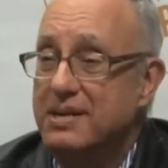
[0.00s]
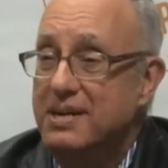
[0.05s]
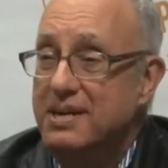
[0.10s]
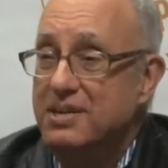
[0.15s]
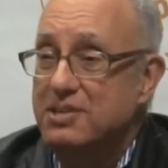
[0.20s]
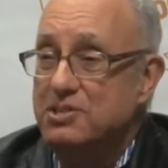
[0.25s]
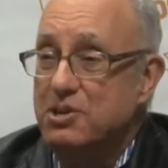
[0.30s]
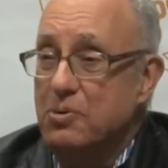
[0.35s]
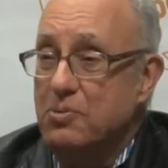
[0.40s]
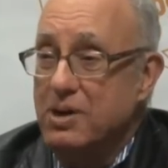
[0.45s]

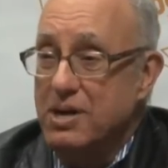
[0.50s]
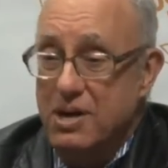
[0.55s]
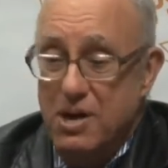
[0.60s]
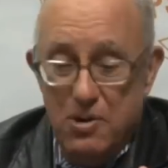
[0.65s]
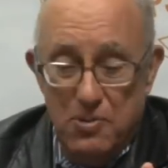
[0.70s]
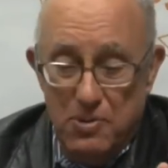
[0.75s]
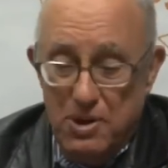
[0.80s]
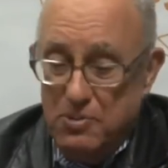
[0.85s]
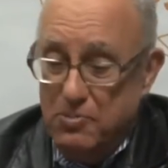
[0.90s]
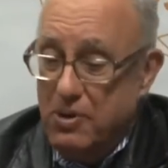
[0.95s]
It so is what,
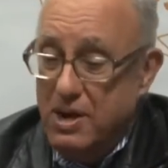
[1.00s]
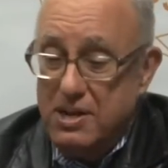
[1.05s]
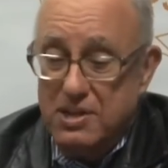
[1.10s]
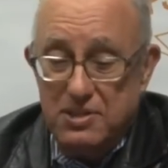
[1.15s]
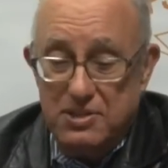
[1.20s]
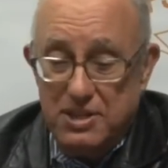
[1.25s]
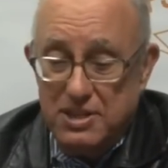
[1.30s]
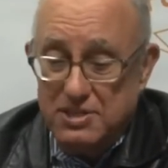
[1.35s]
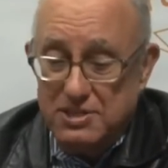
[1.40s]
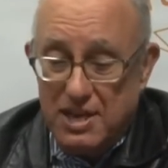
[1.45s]
true. Well, one of the
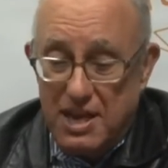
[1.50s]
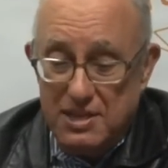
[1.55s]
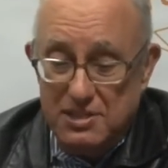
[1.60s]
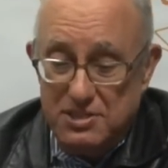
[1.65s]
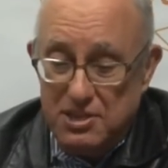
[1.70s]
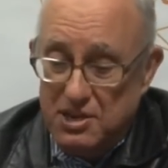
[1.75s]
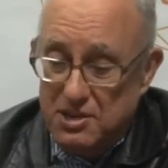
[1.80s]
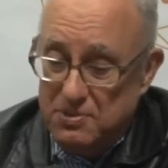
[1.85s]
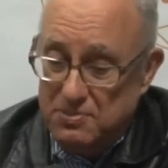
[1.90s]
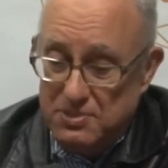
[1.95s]
things I
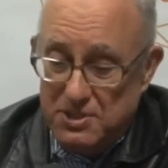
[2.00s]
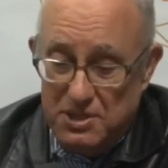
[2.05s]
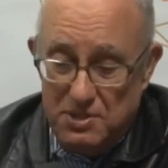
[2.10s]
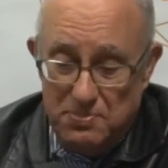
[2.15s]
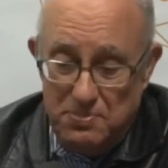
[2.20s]
tell tell